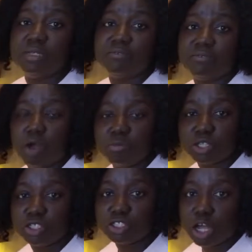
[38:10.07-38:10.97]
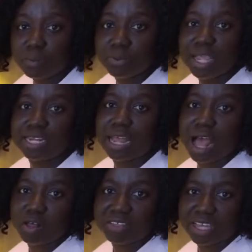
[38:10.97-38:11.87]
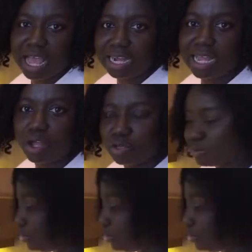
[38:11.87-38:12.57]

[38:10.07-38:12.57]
formed on top and how the color also